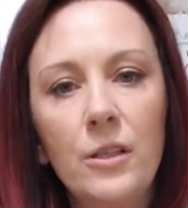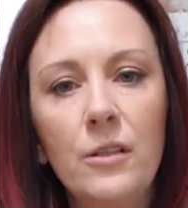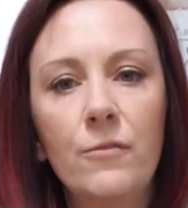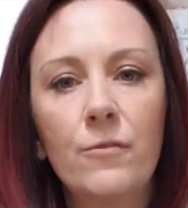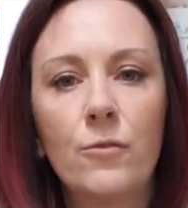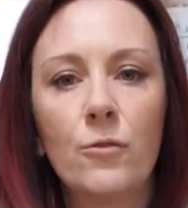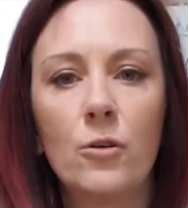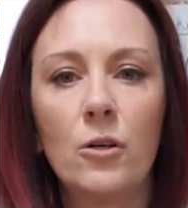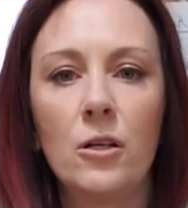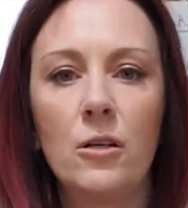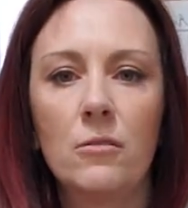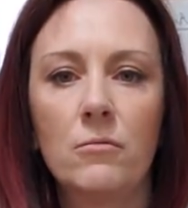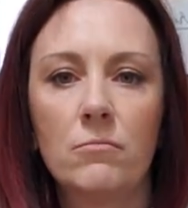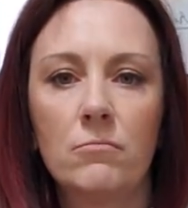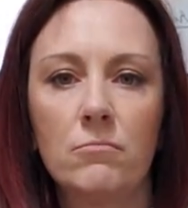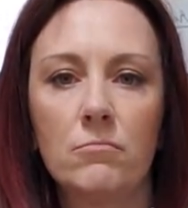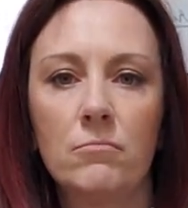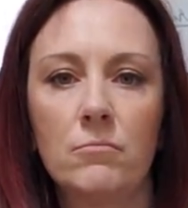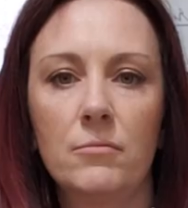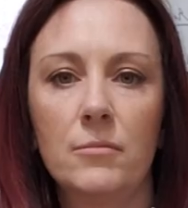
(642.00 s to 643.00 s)
it for
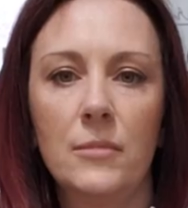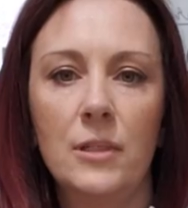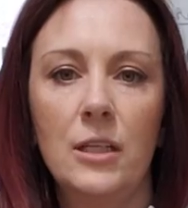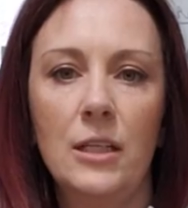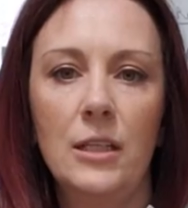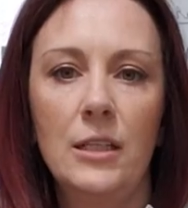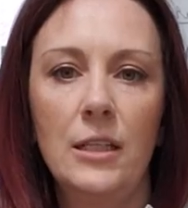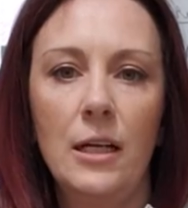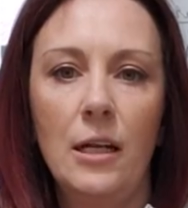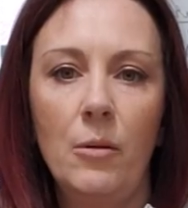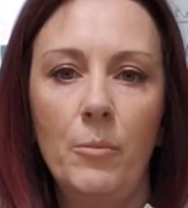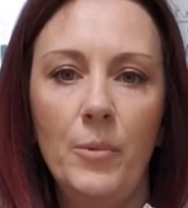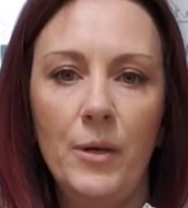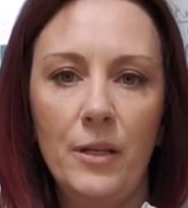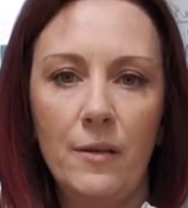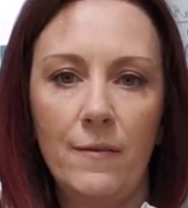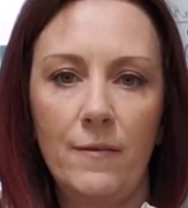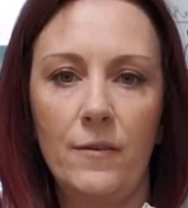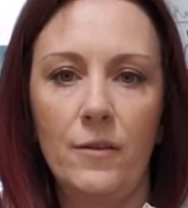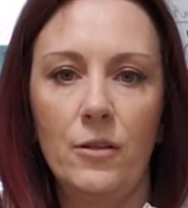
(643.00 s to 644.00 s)
a little
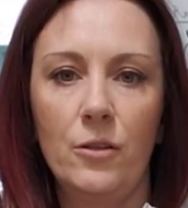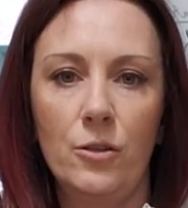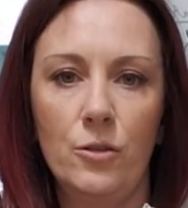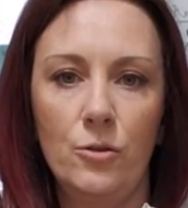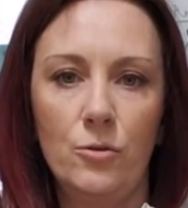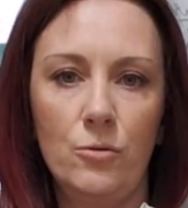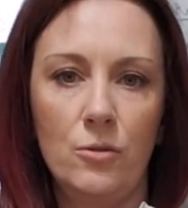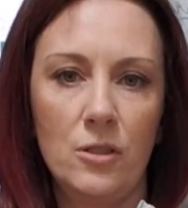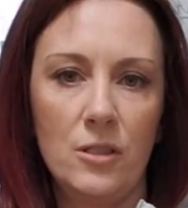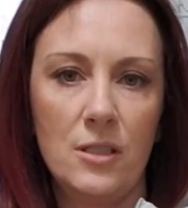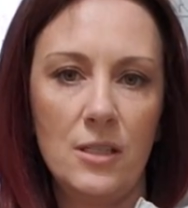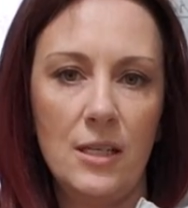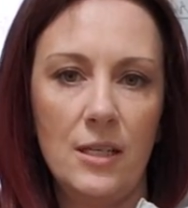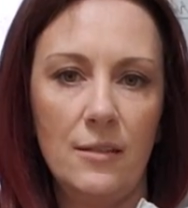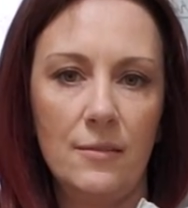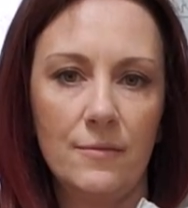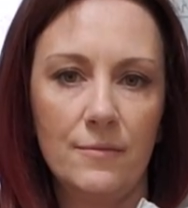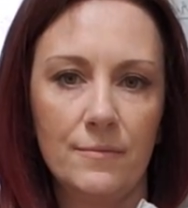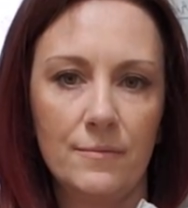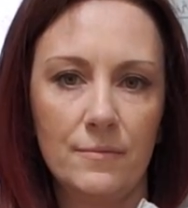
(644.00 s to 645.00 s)
bit for the glue to
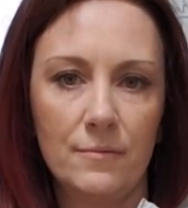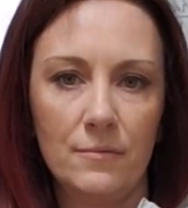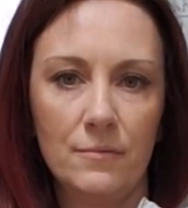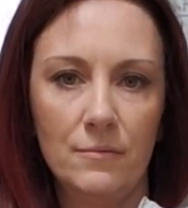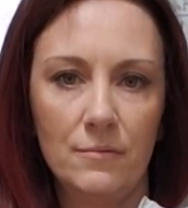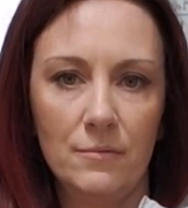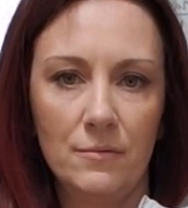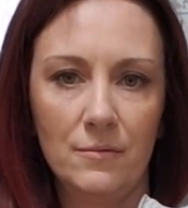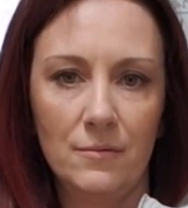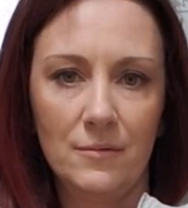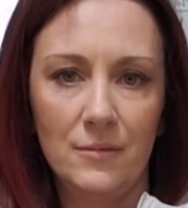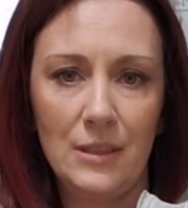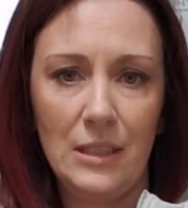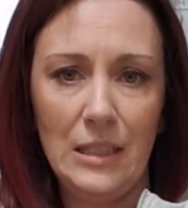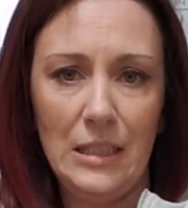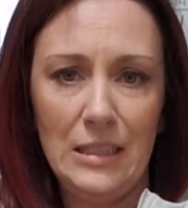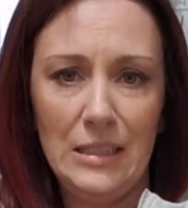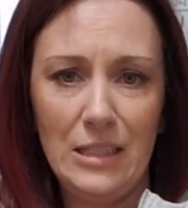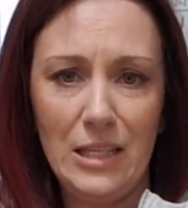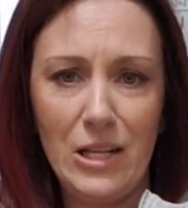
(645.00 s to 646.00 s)
set.
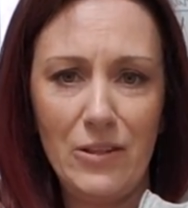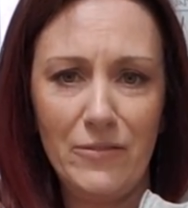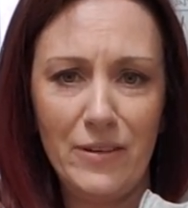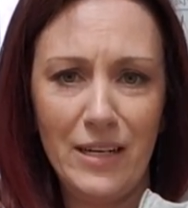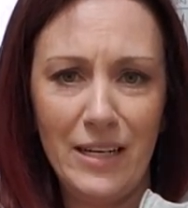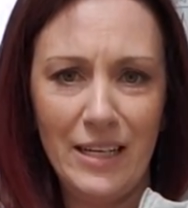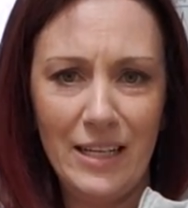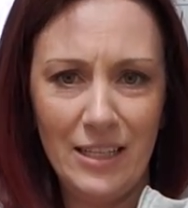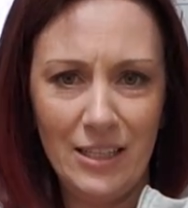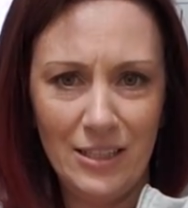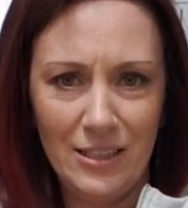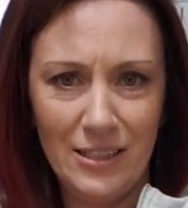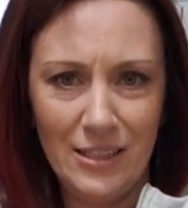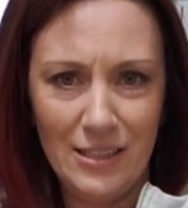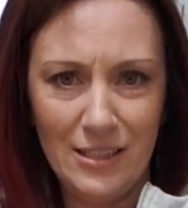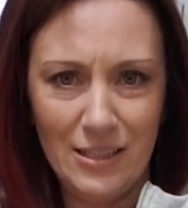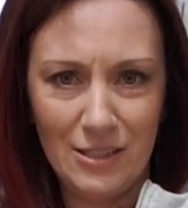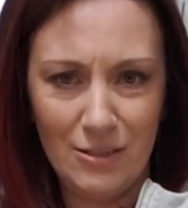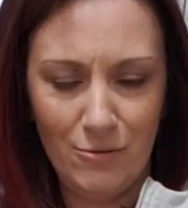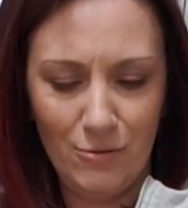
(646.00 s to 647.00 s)
He's already looking
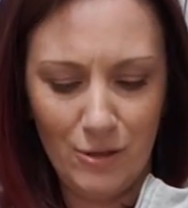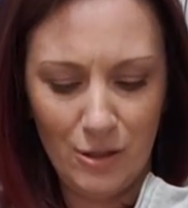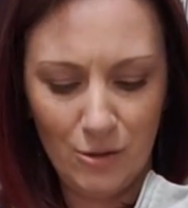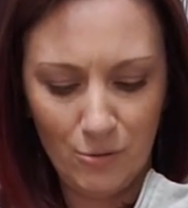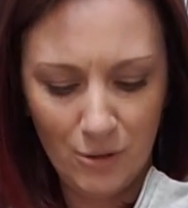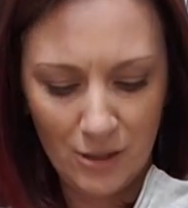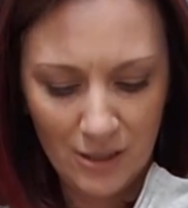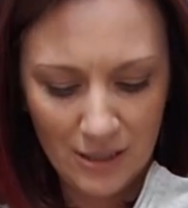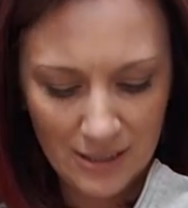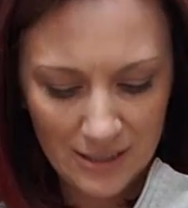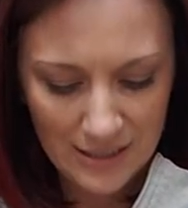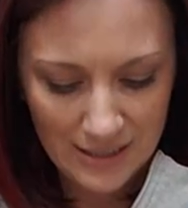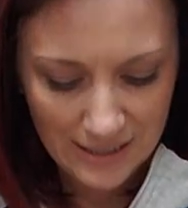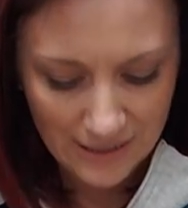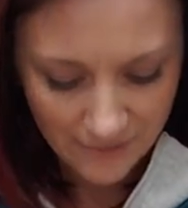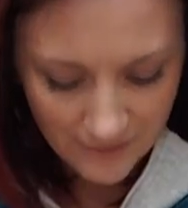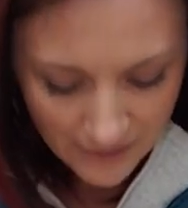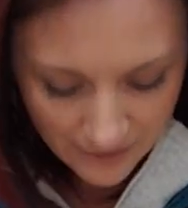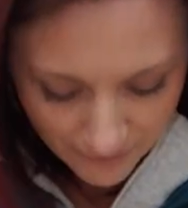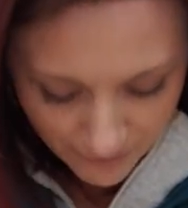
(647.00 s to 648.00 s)
so cute. He doesn't
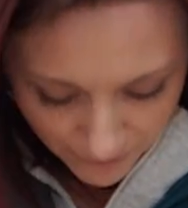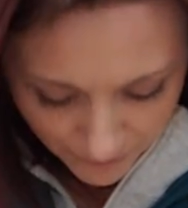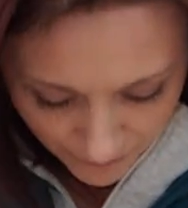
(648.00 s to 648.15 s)
even have a